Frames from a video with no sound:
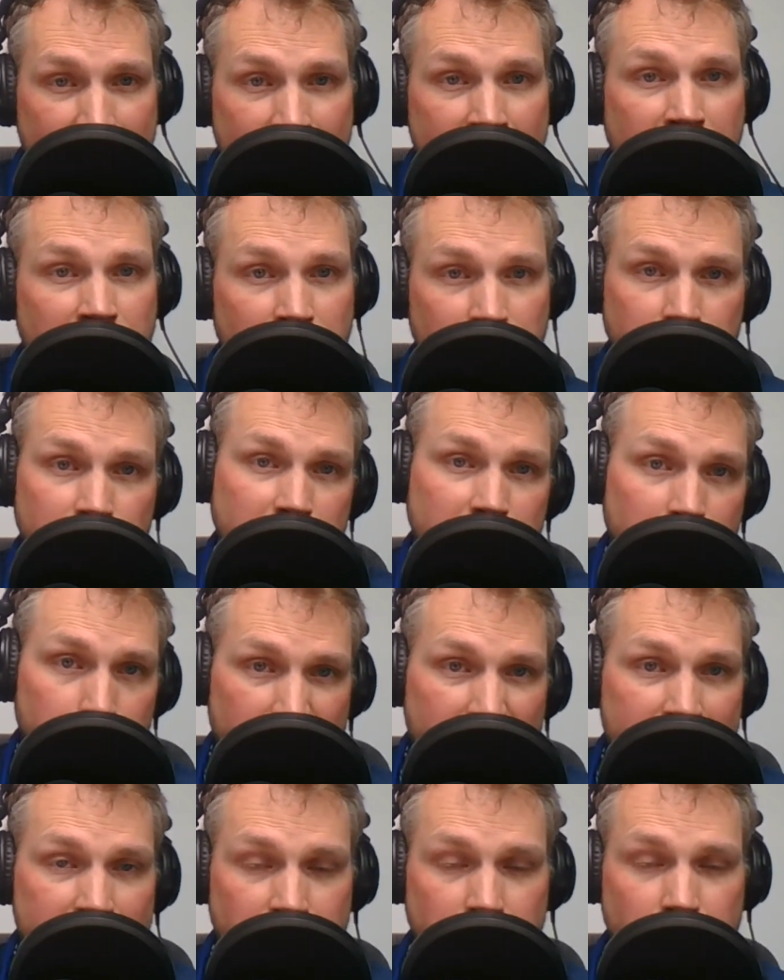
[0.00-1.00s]
actively a
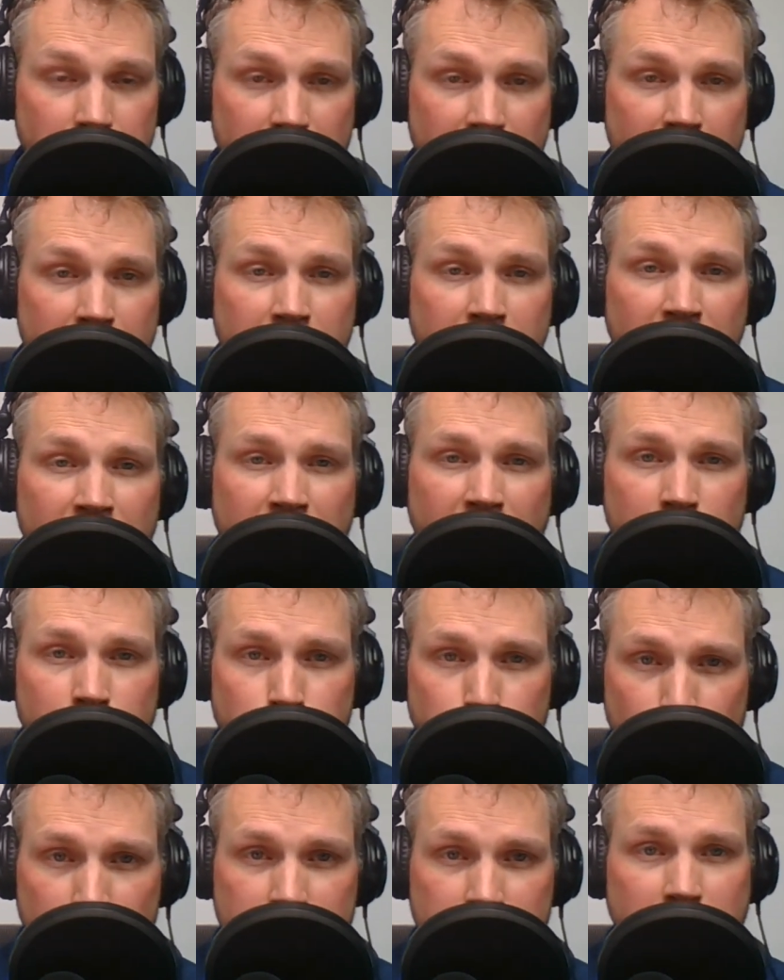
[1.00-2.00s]
pastor, that I was
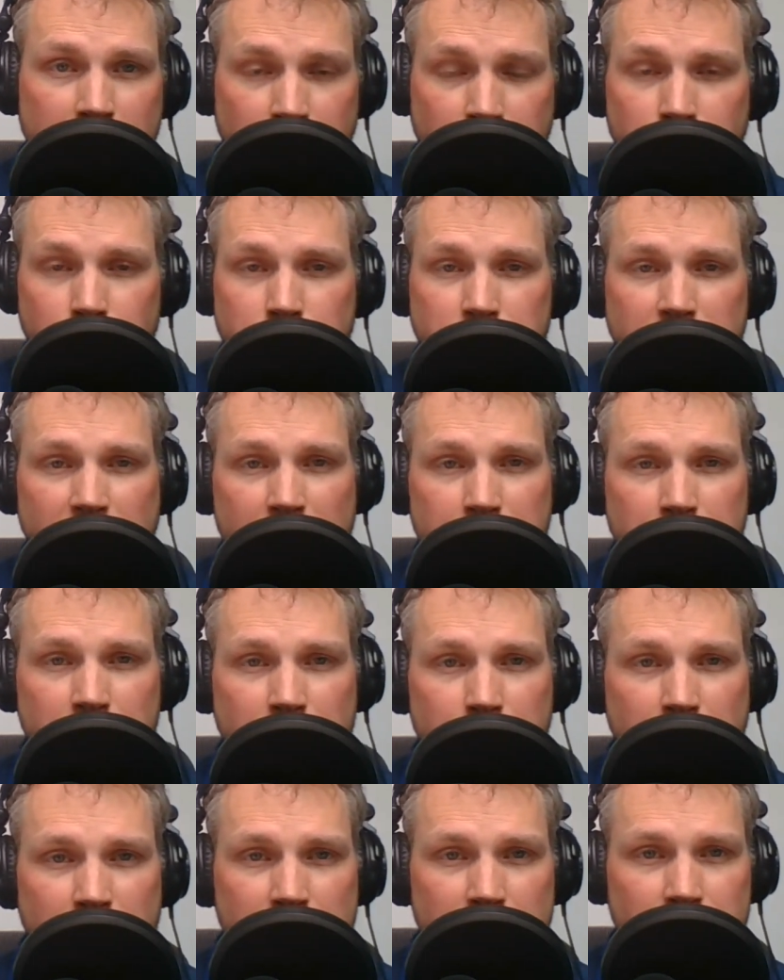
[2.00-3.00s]
working full-time in the
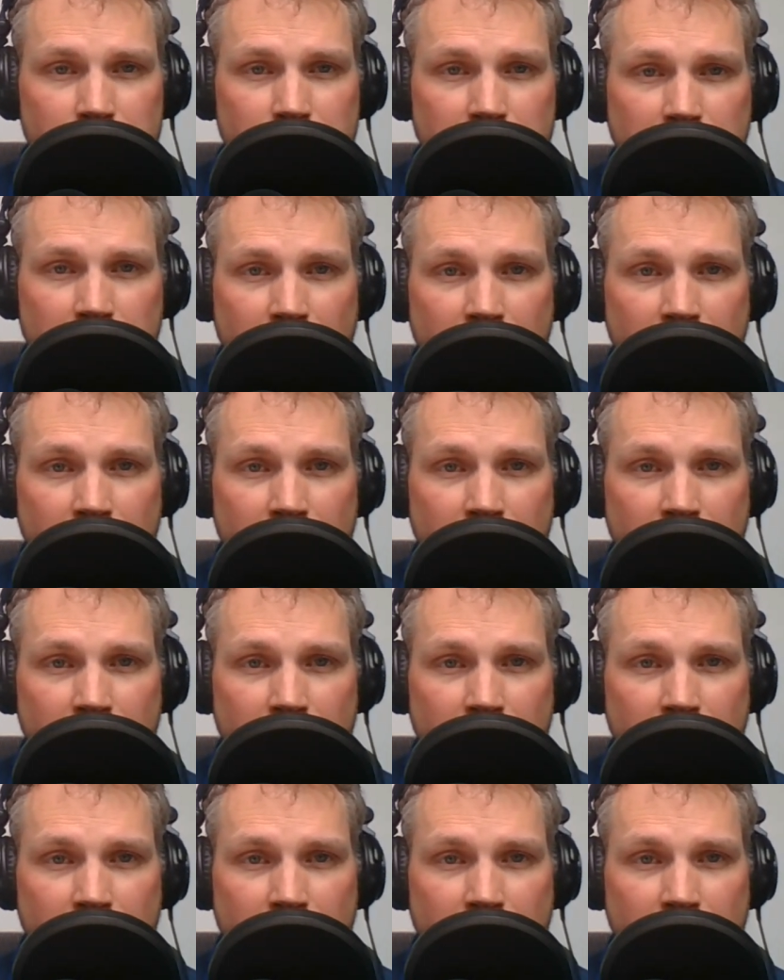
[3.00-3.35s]
ministry.